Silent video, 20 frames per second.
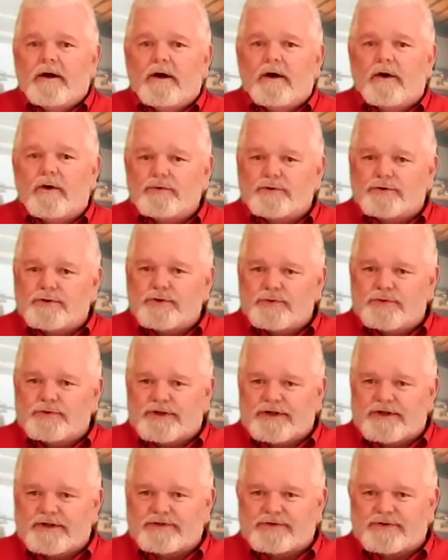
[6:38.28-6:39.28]
O2
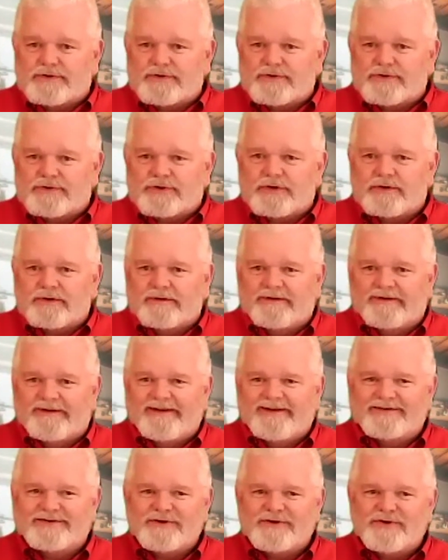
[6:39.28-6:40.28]
sensors
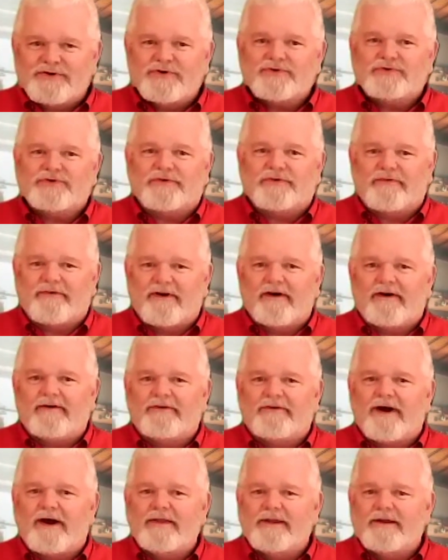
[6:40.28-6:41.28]
is used to
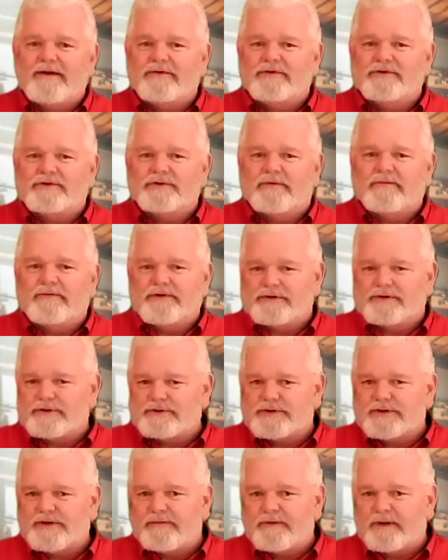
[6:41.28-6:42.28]
verify the
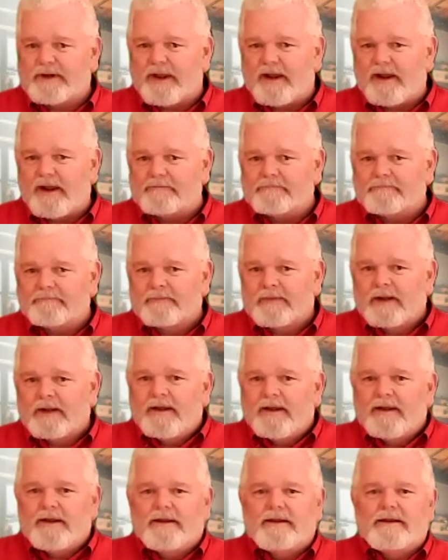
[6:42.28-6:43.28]
efficiency of the CAT.
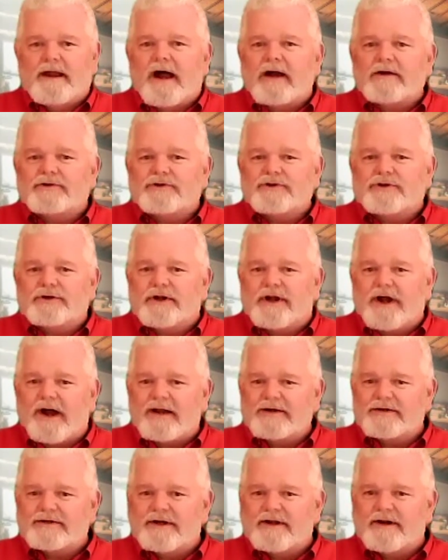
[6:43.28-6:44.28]
The oxygen
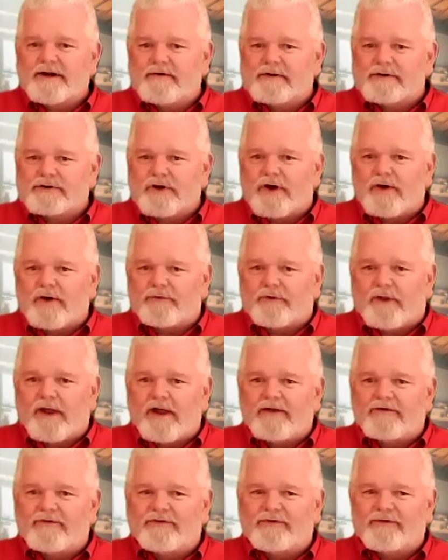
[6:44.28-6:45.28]
content of exhaust
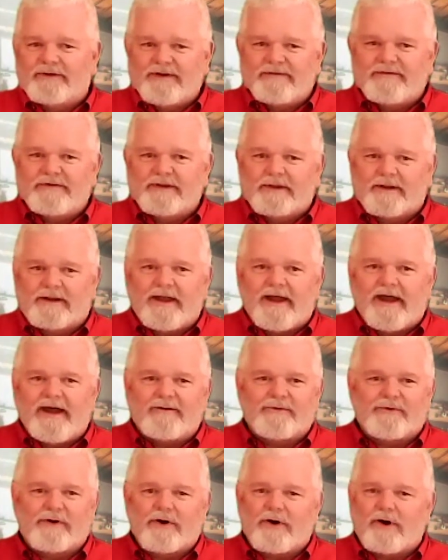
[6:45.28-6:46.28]
gases leaving the
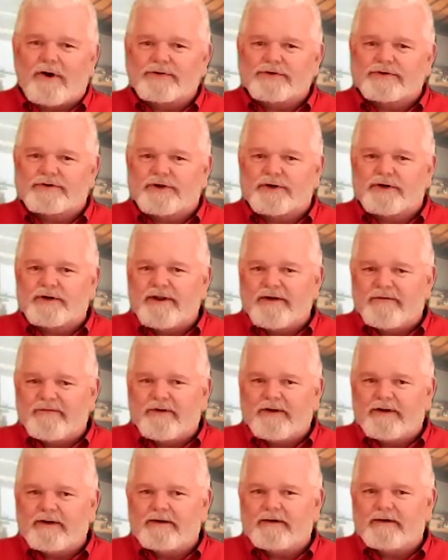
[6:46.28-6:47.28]
CAT will cause
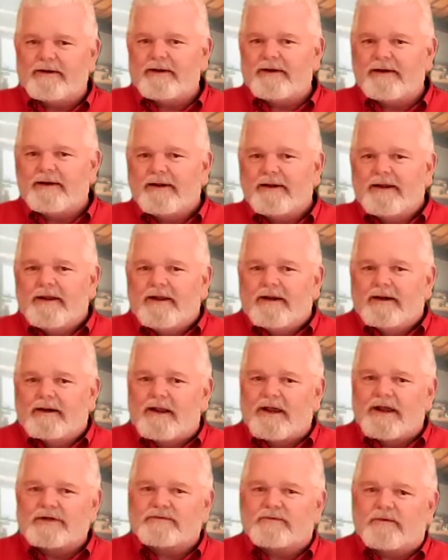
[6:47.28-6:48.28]
significantly
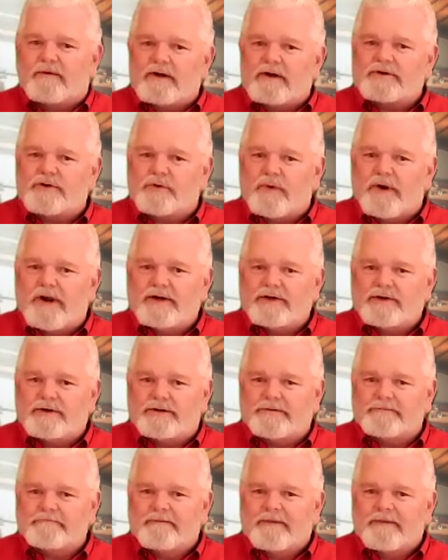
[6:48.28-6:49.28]
less
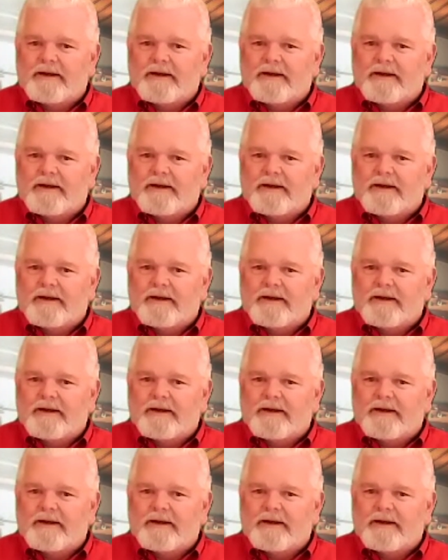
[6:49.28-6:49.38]
fluctuation